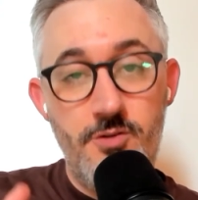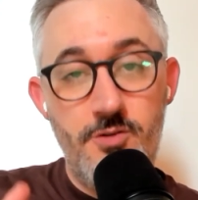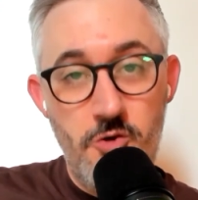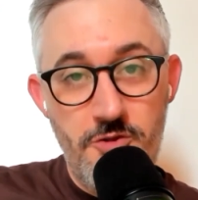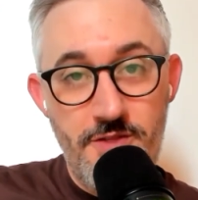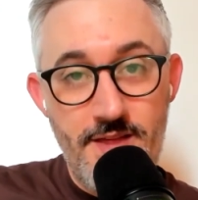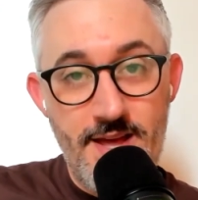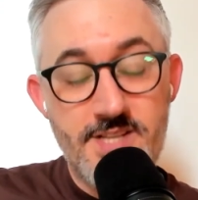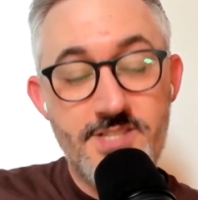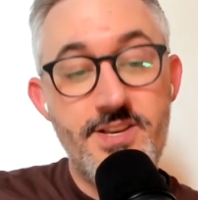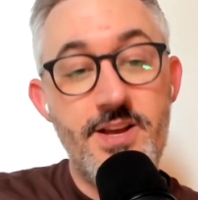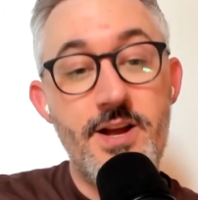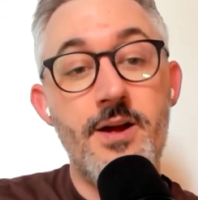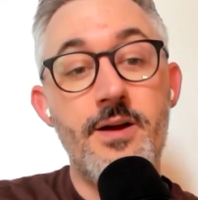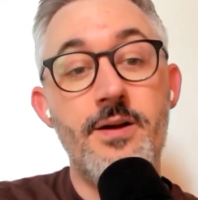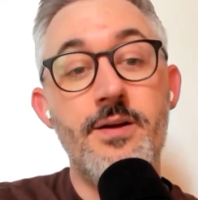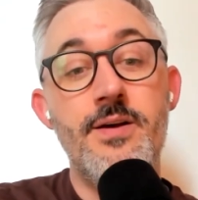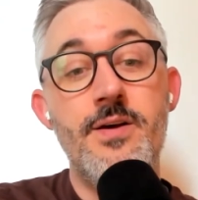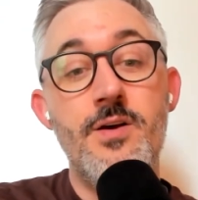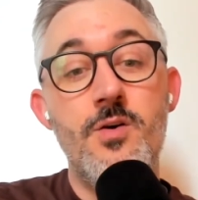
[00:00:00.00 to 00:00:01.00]
two things
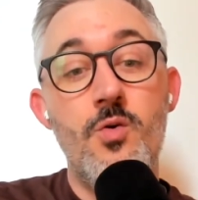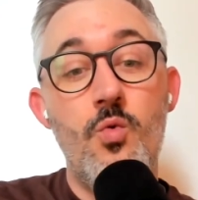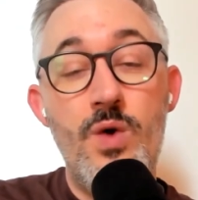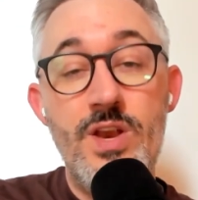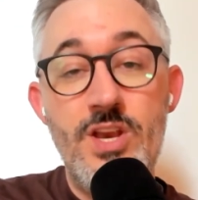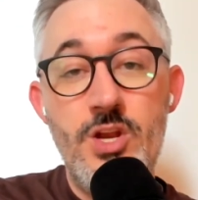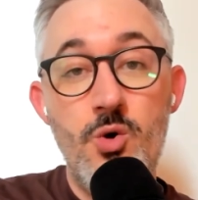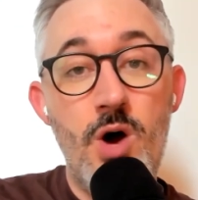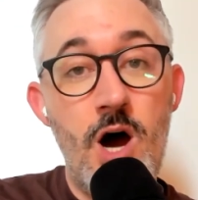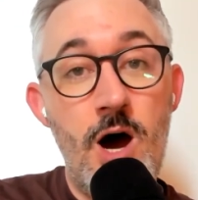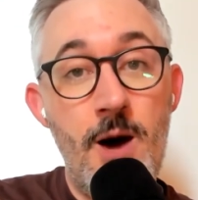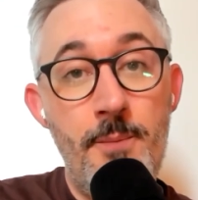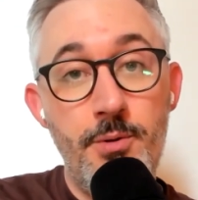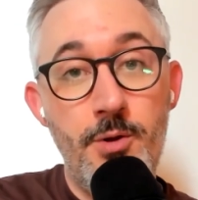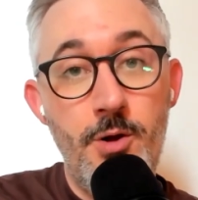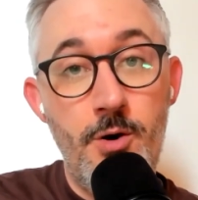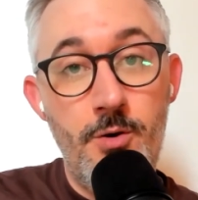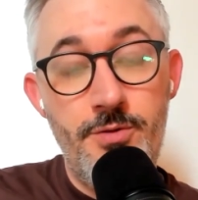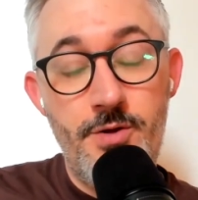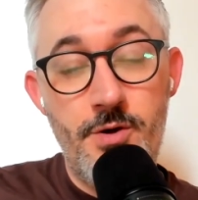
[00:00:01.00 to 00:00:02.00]
here. When you
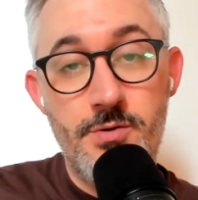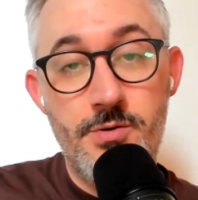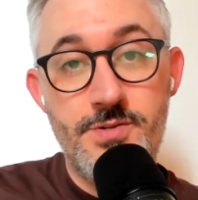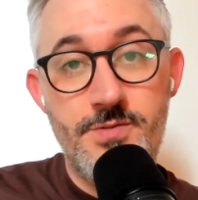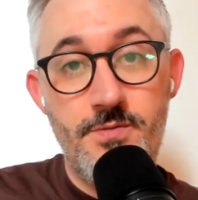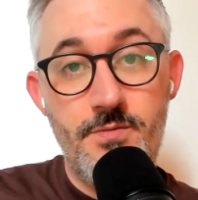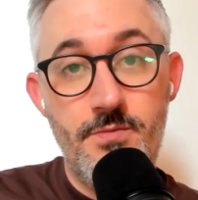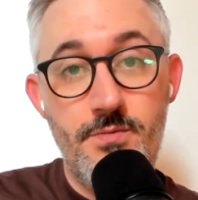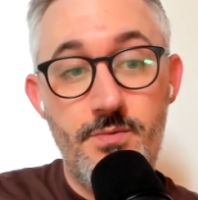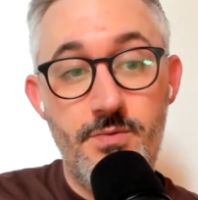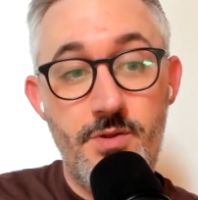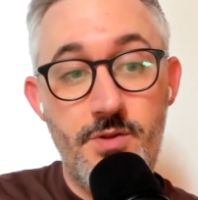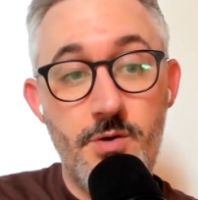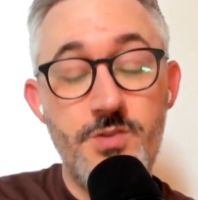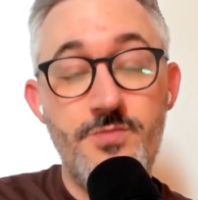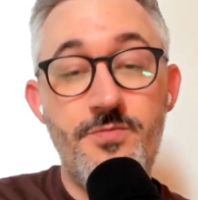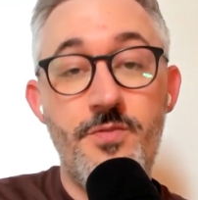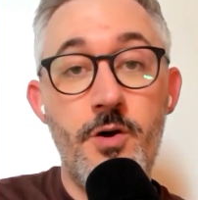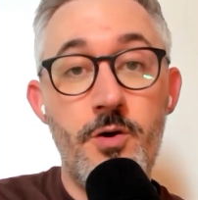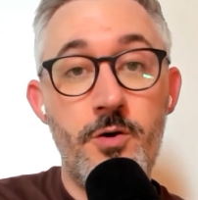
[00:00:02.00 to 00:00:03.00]
upload
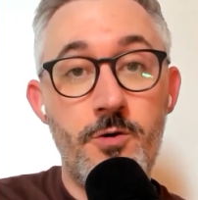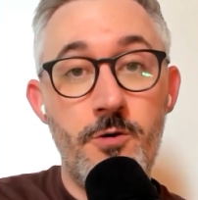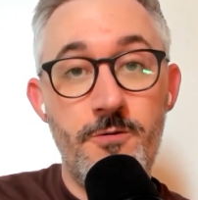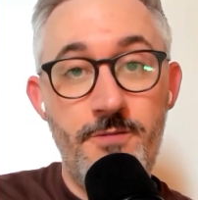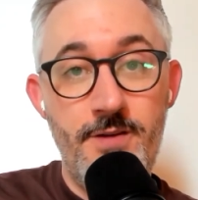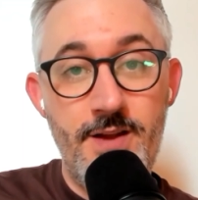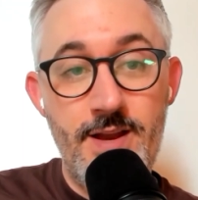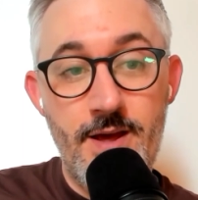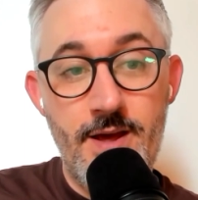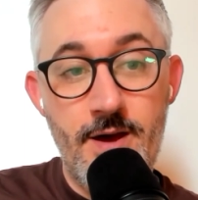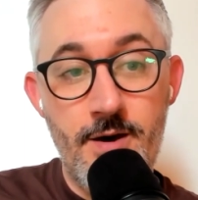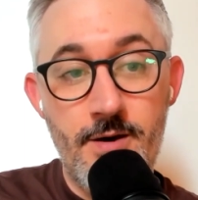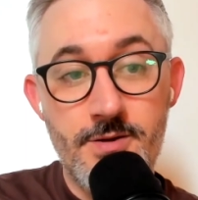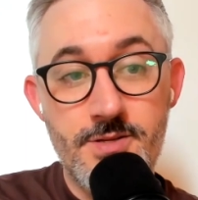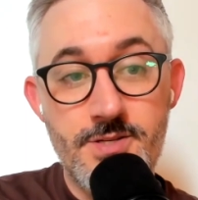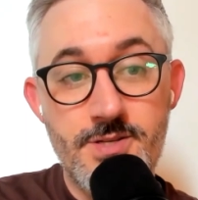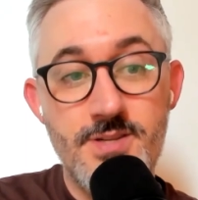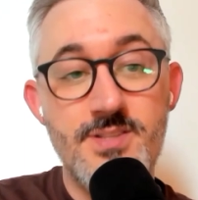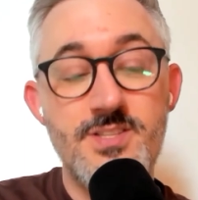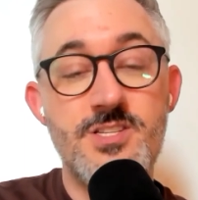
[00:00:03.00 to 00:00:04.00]
those vertical
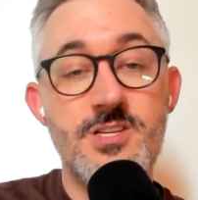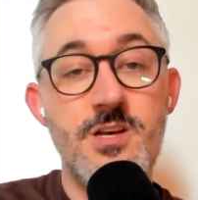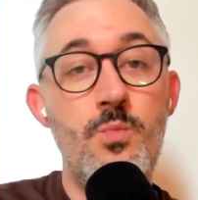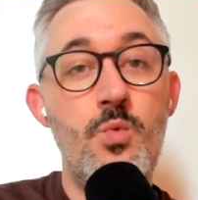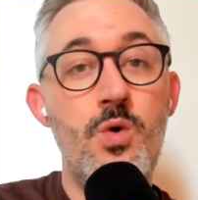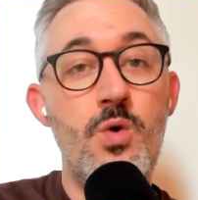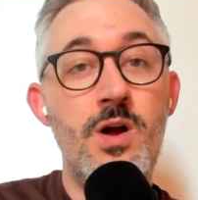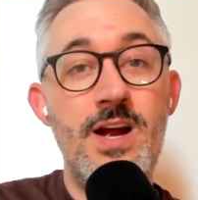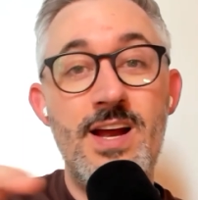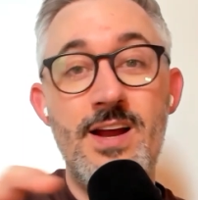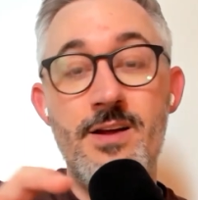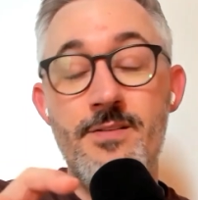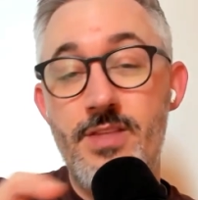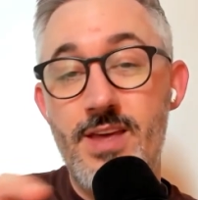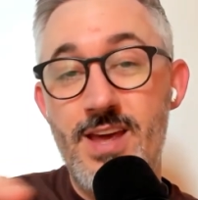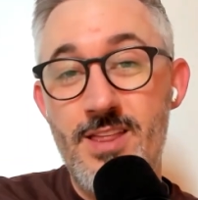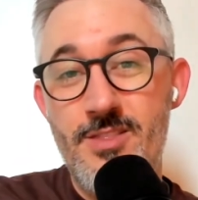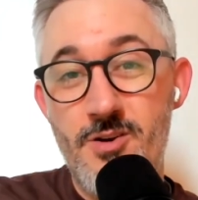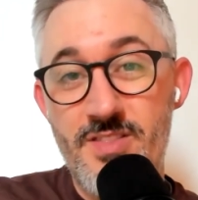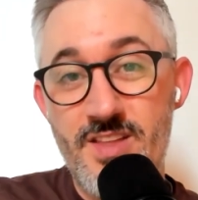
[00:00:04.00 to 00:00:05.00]
videos, somewhere
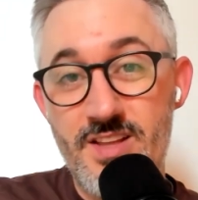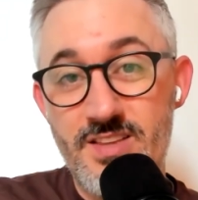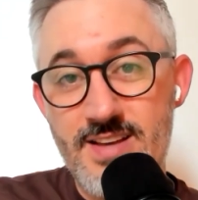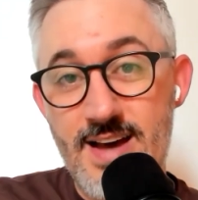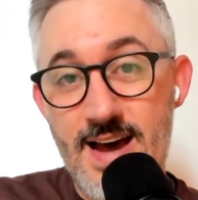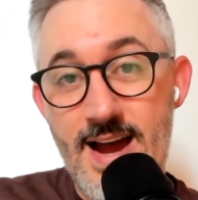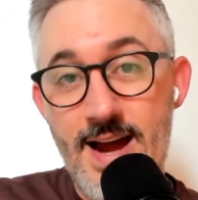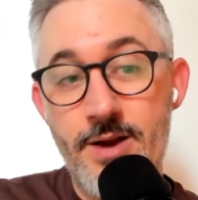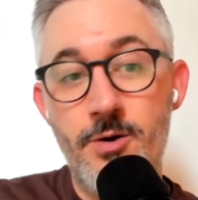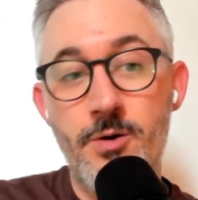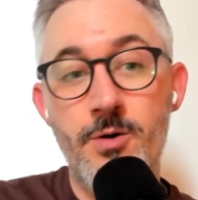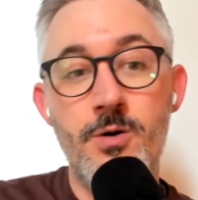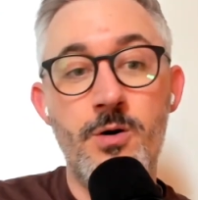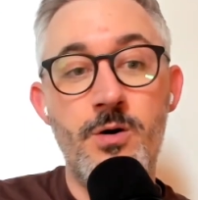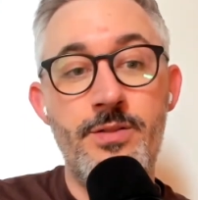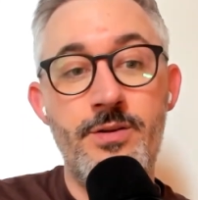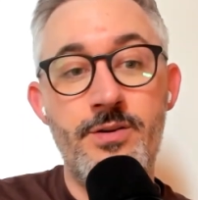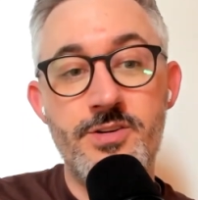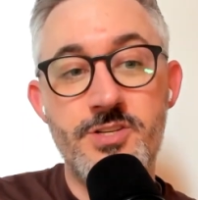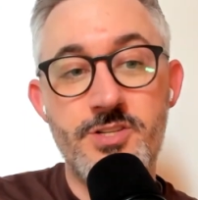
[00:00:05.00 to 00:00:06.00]
either in the title
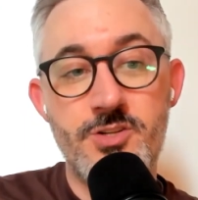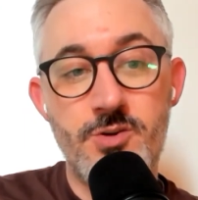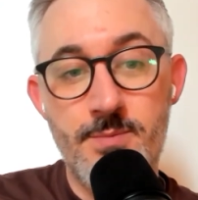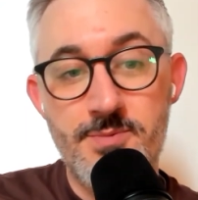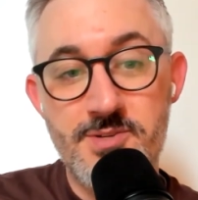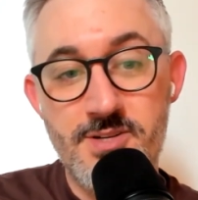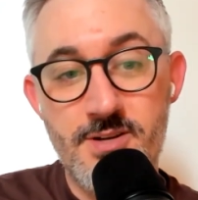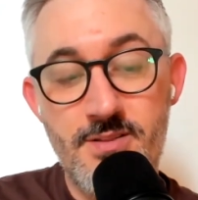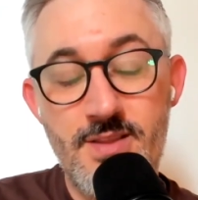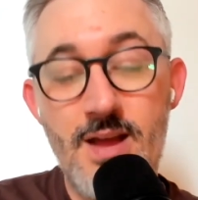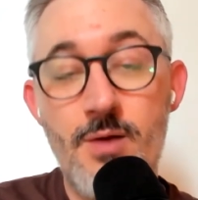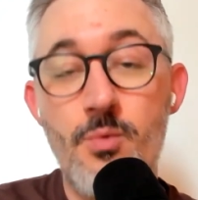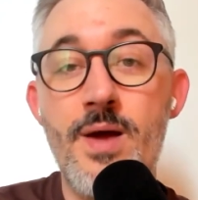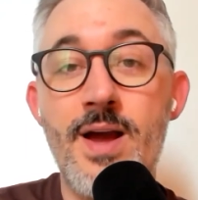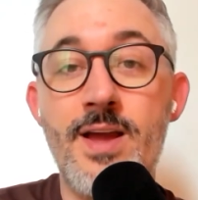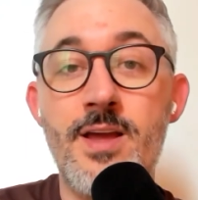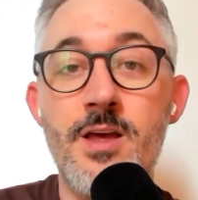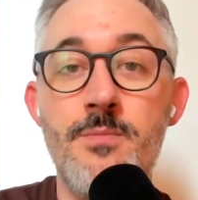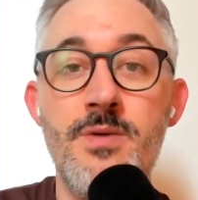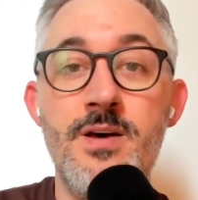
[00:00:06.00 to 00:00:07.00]
or in the description, they
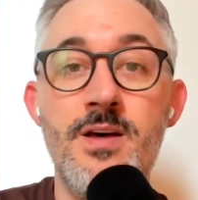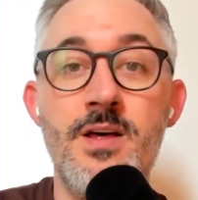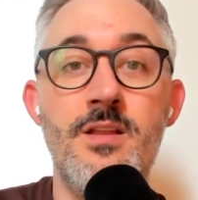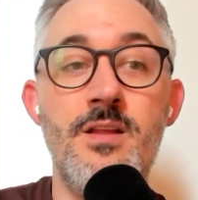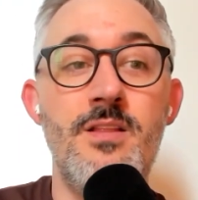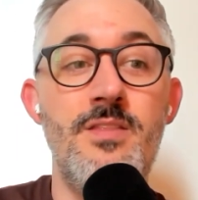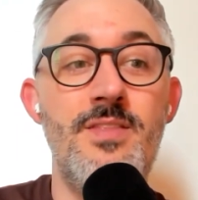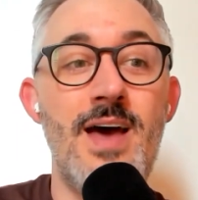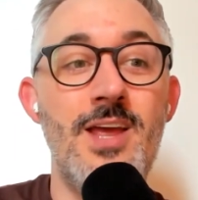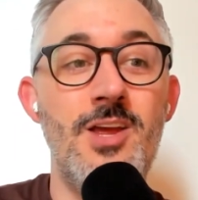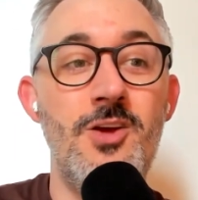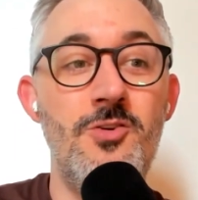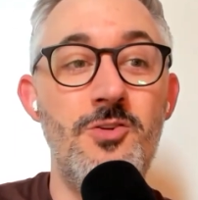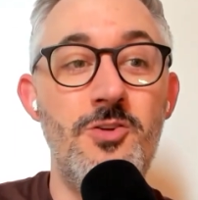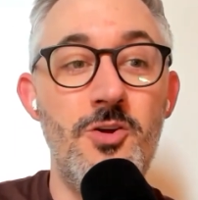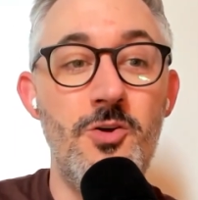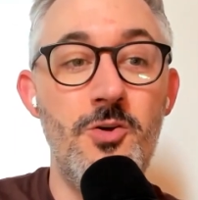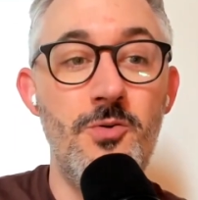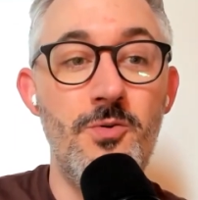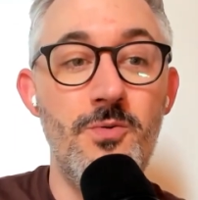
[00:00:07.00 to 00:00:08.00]
recommend that
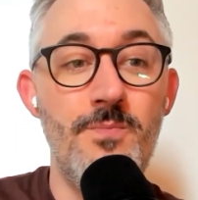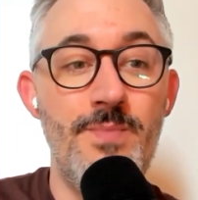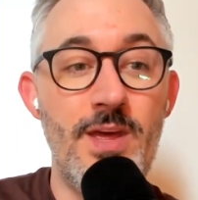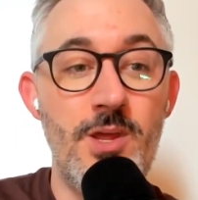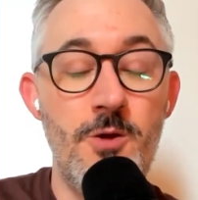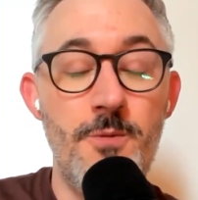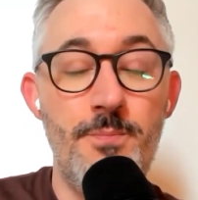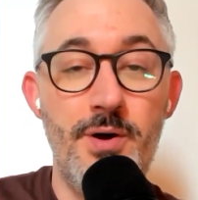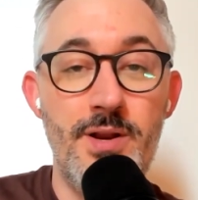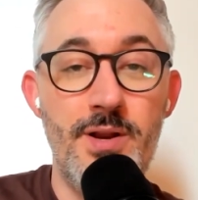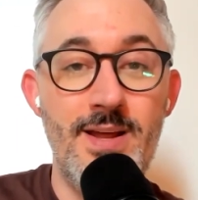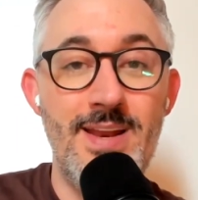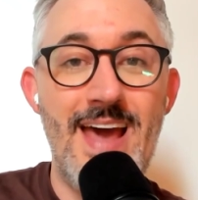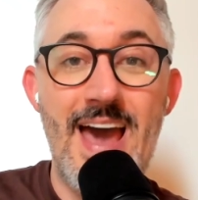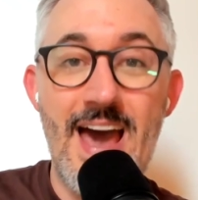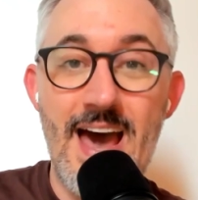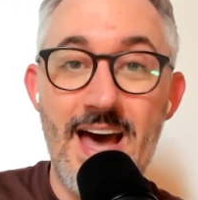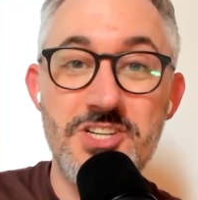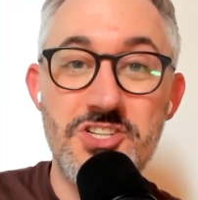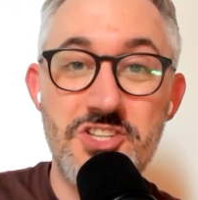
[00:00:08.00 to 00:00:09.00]
you put in
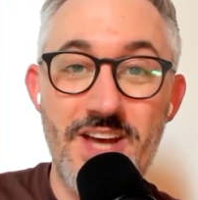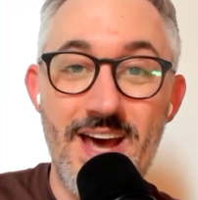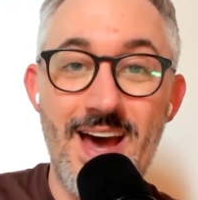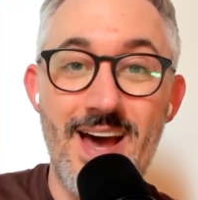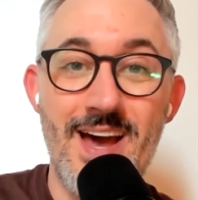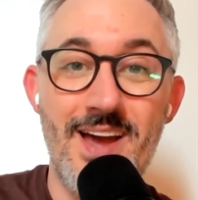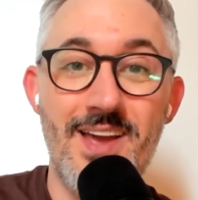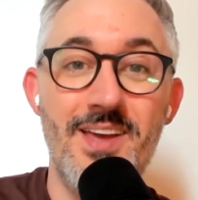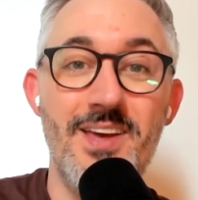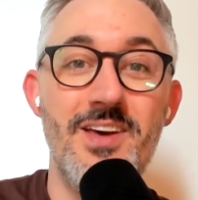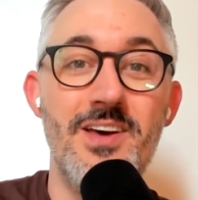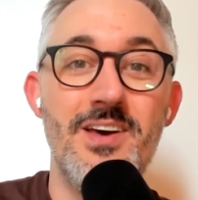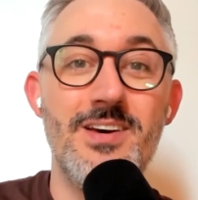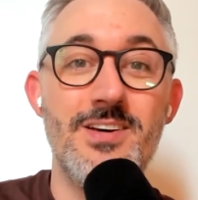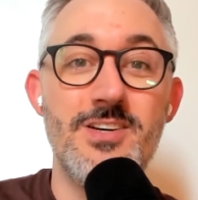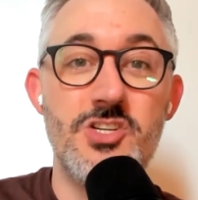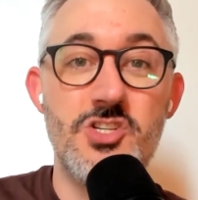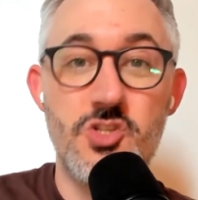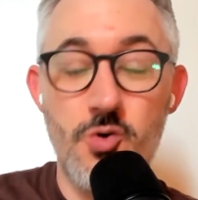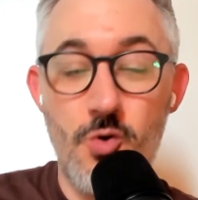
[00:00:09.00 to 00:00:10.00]
hashtag
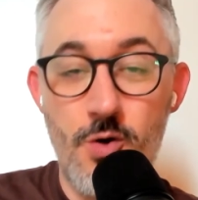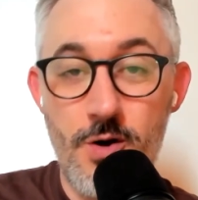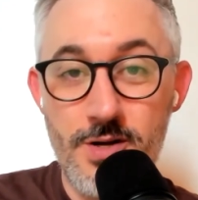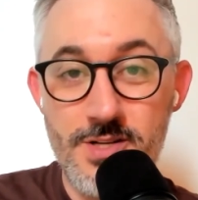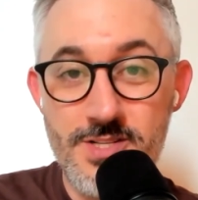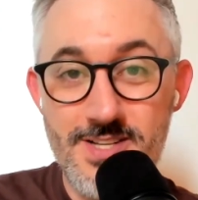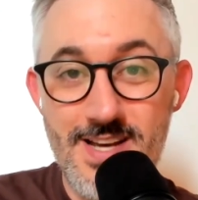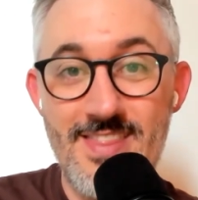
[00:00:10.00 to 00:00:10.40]
shorts.